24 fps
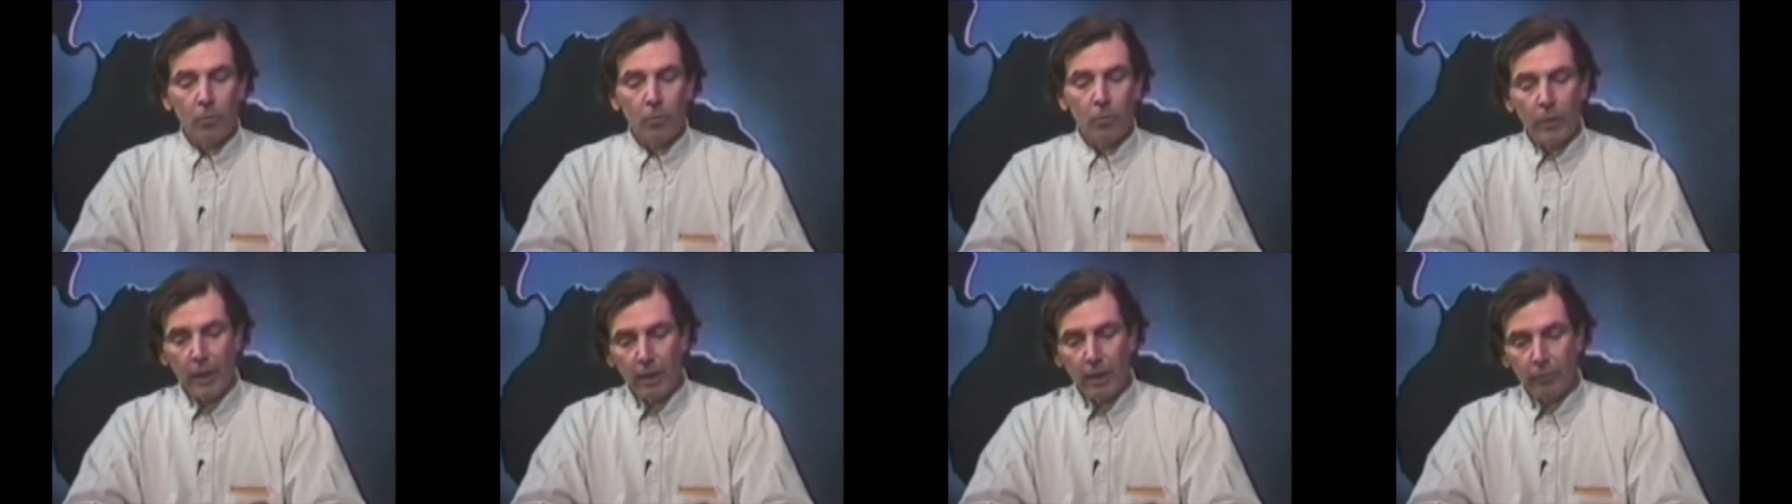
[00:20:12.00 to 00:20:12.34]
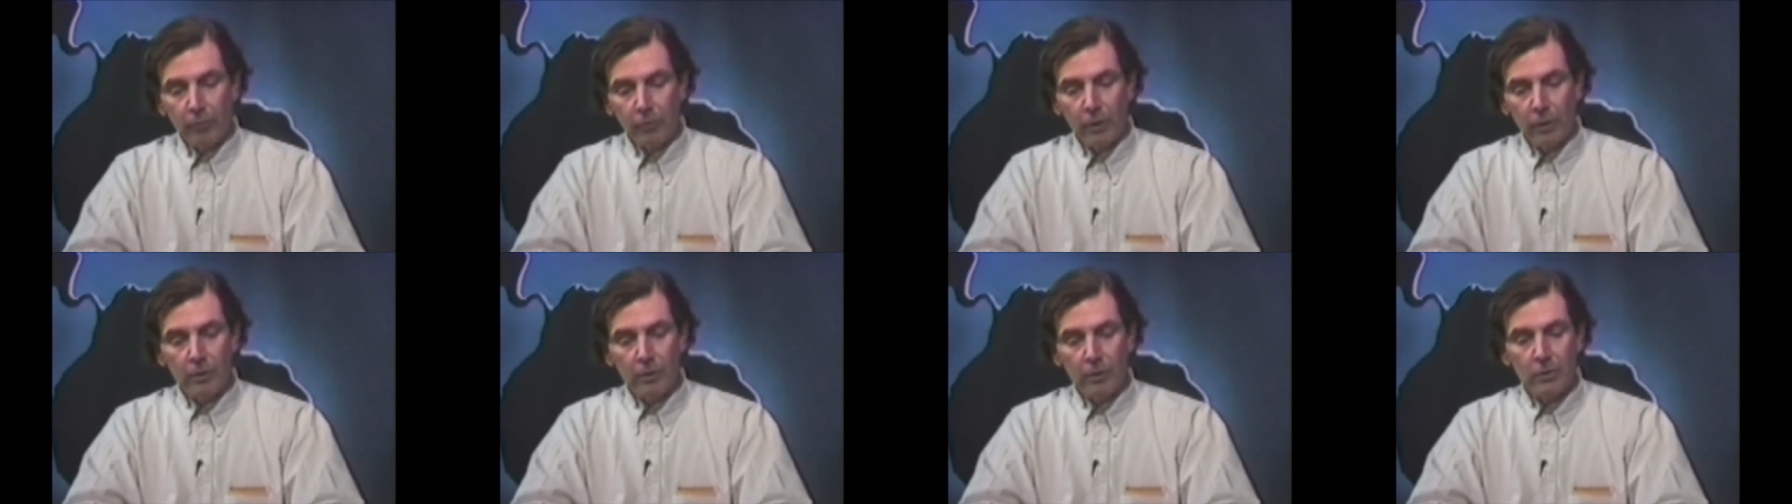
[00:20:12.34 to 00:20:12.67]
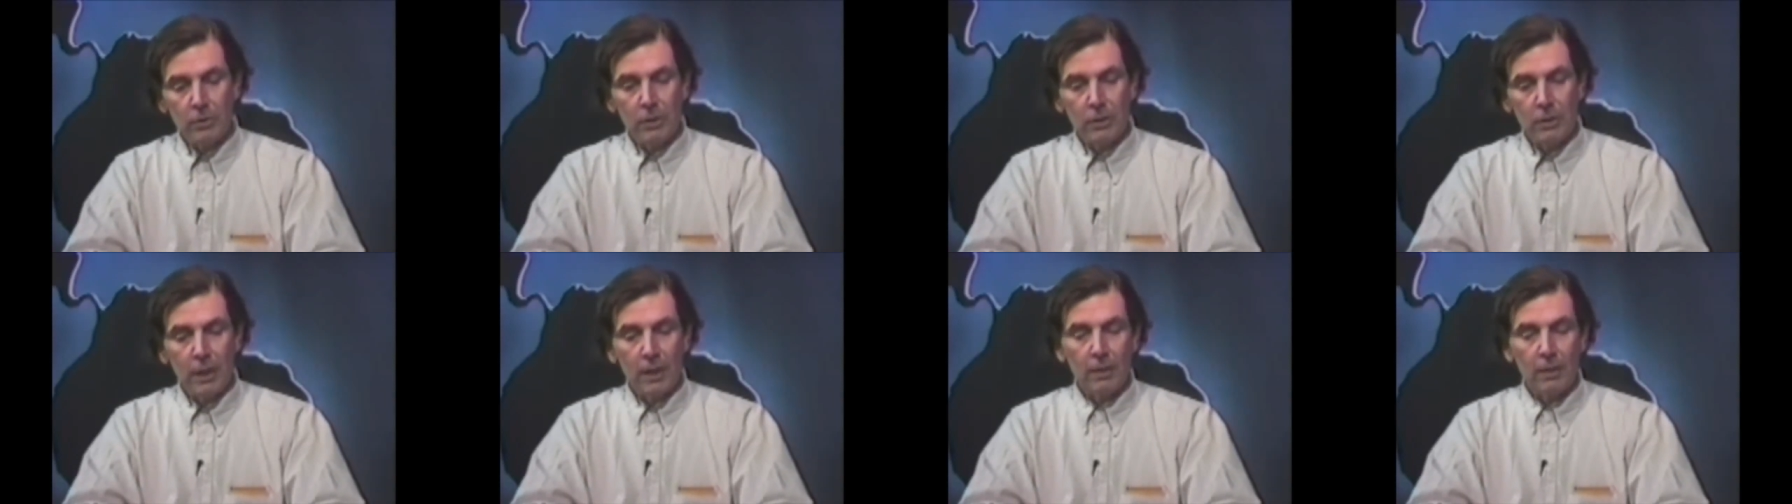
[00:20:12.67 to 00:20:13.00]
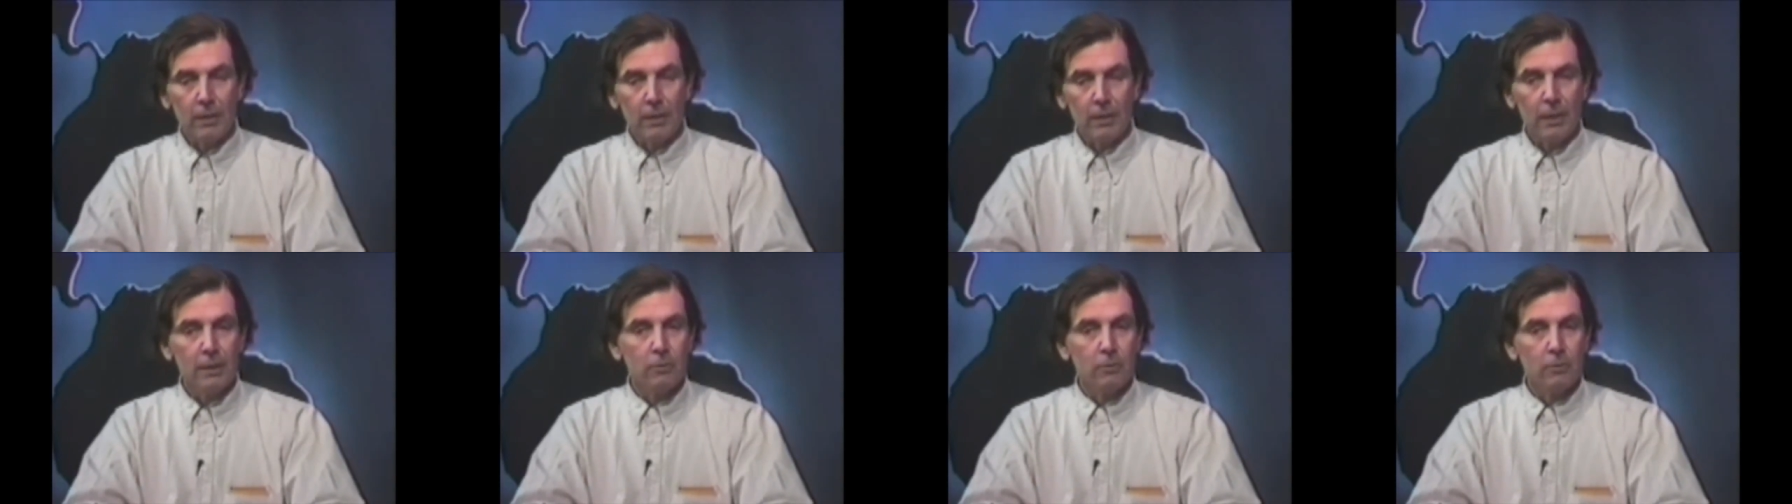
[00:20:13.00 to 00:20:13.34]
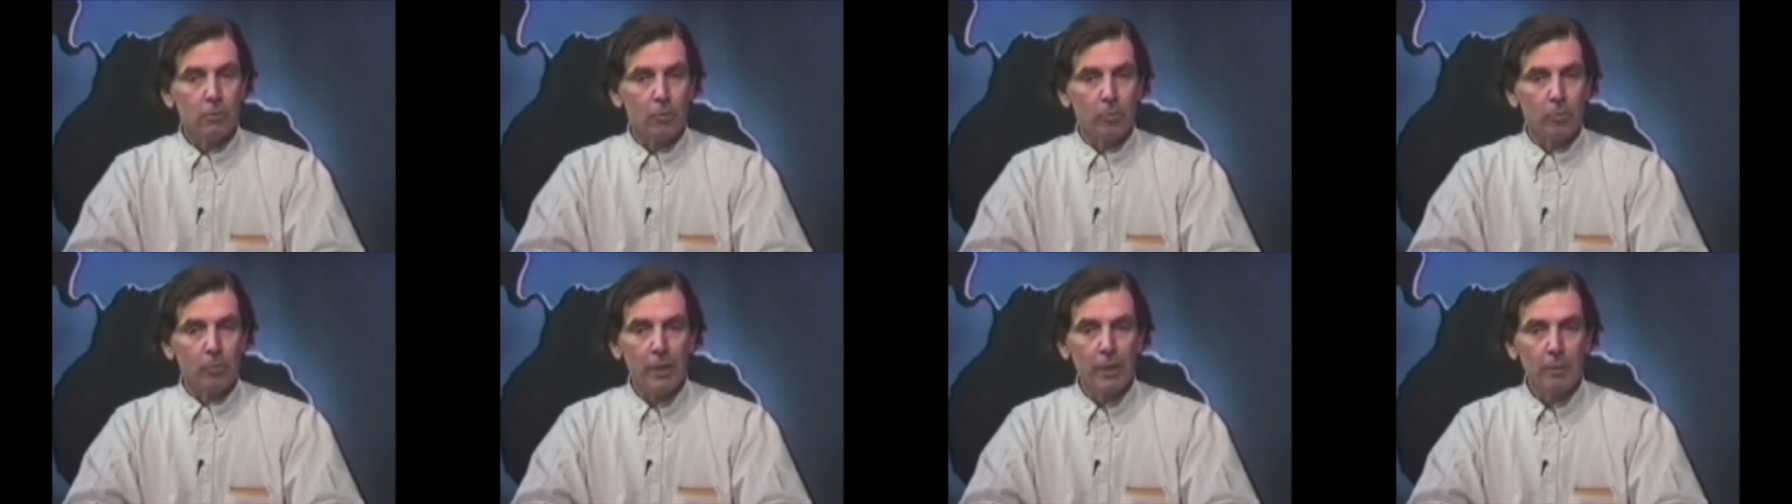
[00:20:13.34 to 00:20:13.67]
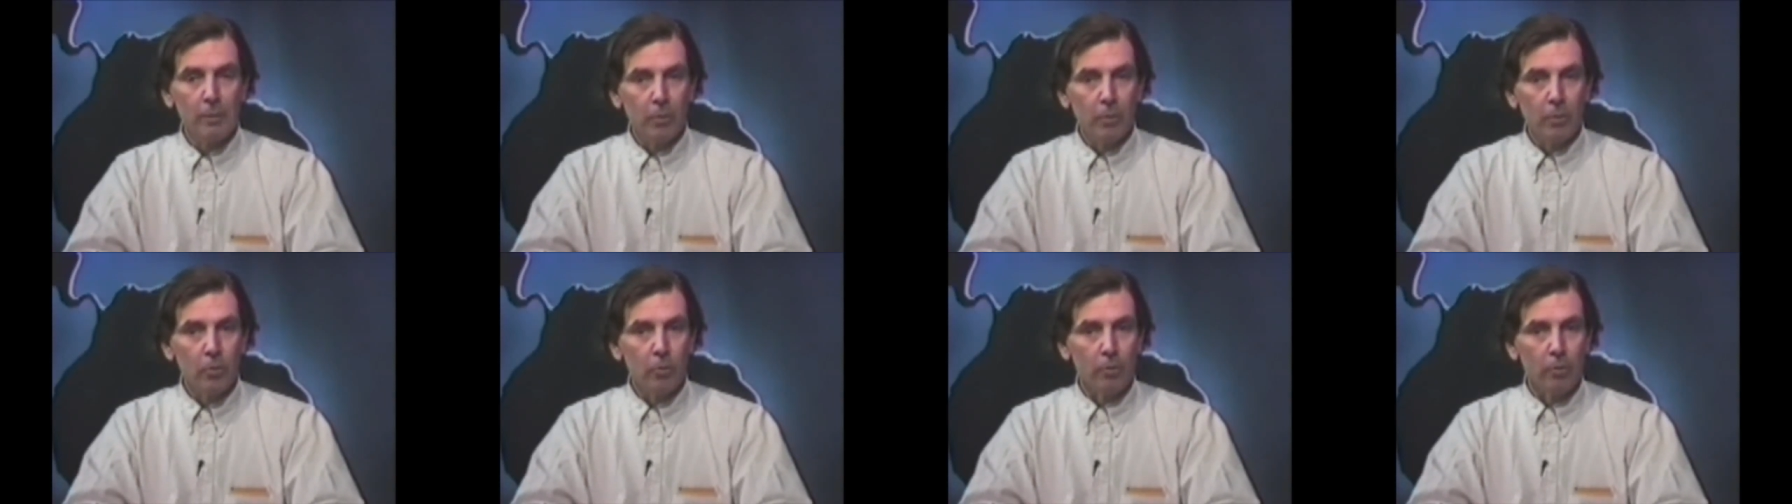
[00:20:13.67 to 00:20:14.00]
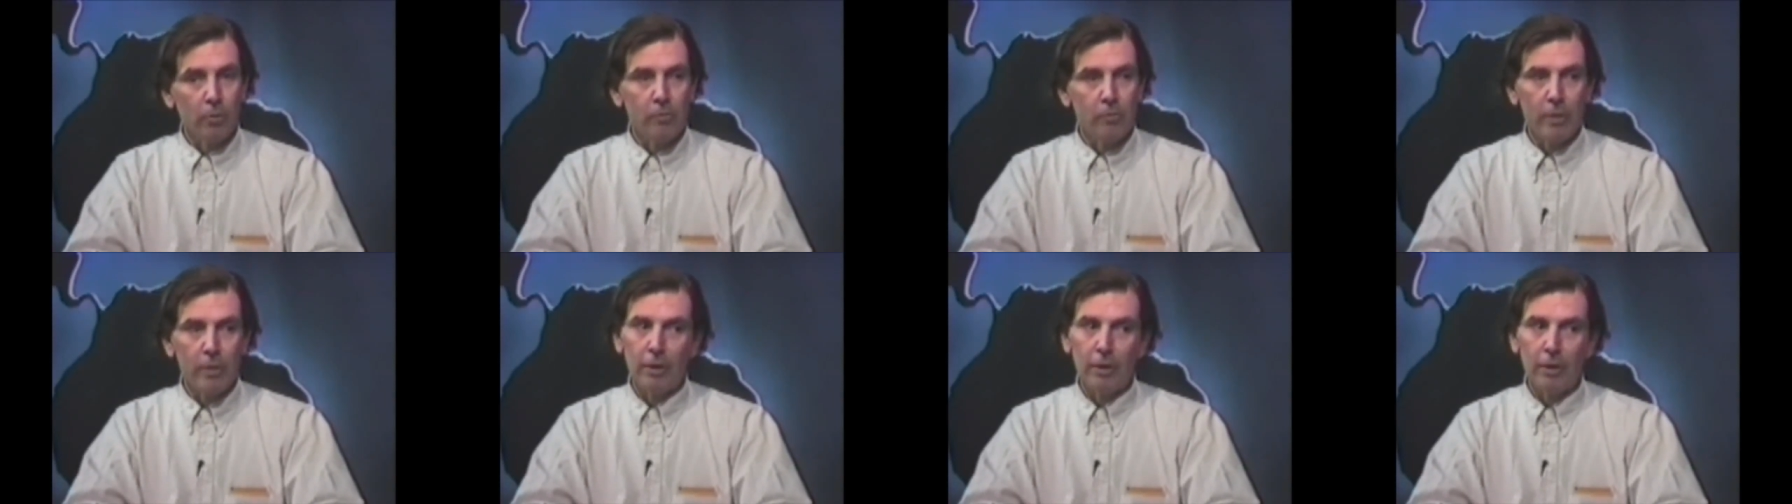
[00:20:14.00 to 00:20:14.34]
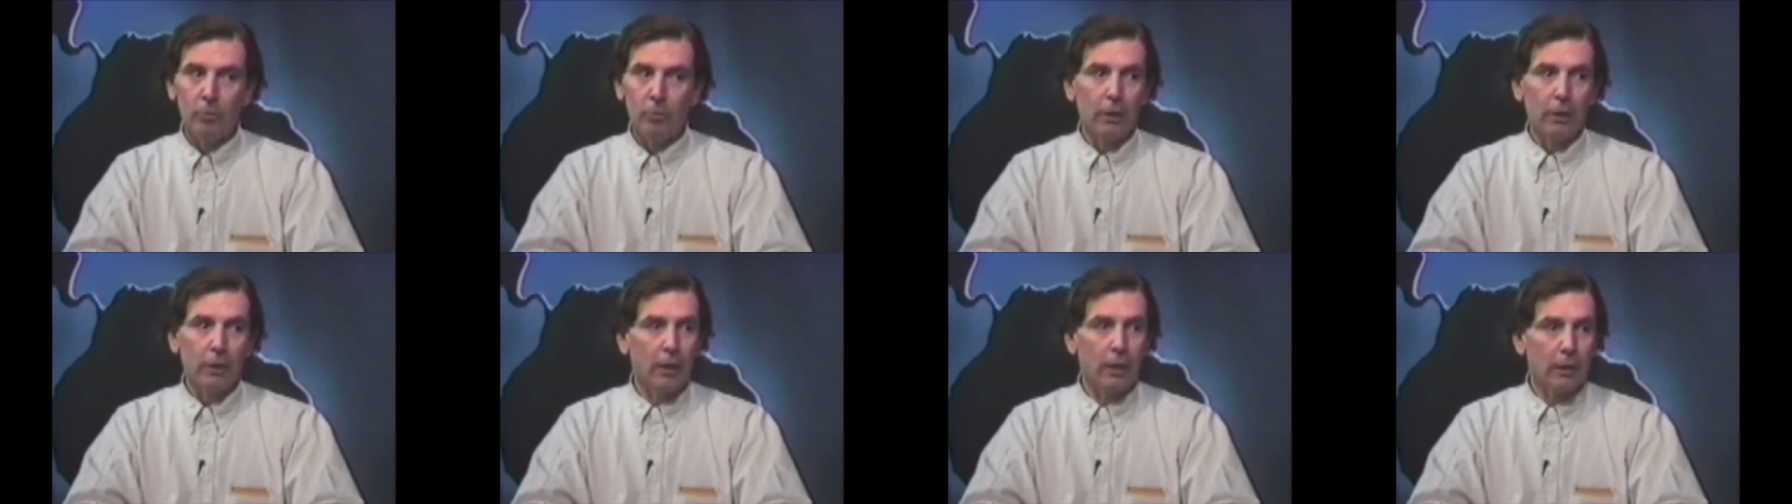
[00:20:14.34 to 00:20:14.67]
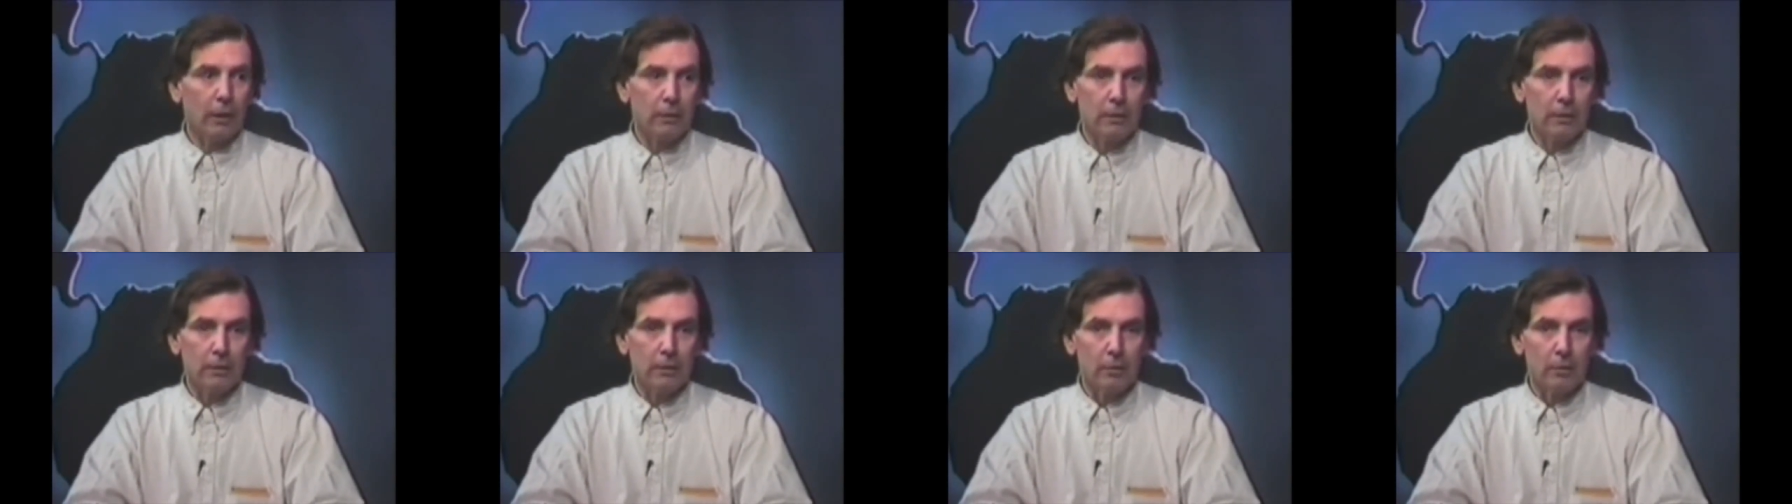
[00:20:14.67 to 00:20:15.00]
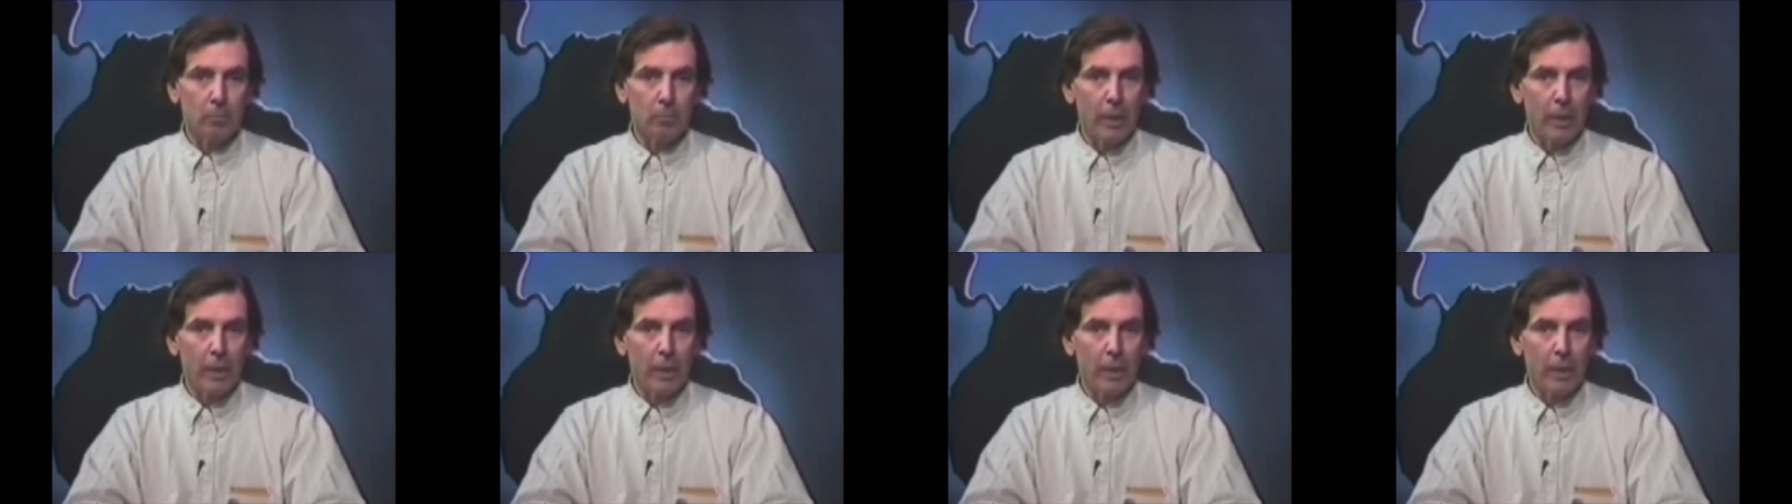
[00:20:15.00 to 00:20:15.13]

we have to understand that these were people who were very reluctant